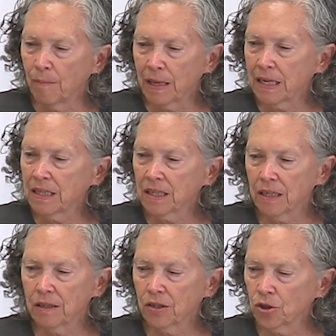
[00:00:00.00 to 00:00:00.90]

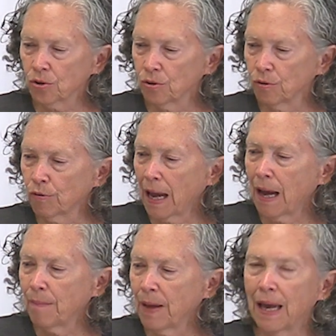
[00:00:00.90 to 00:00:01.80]
Easy to
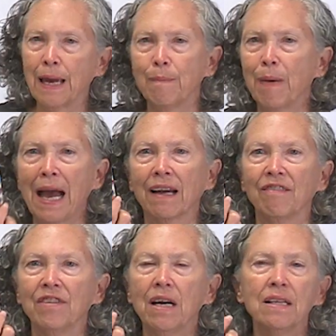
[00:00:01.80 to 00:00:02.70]
grab a pack
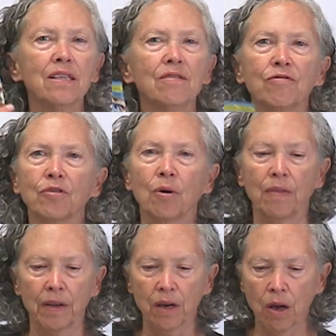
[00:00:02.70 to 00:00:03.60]
of nuts for
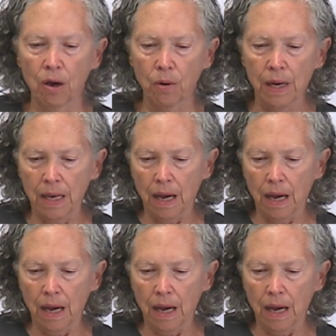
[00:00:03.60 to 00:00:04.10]
on the go.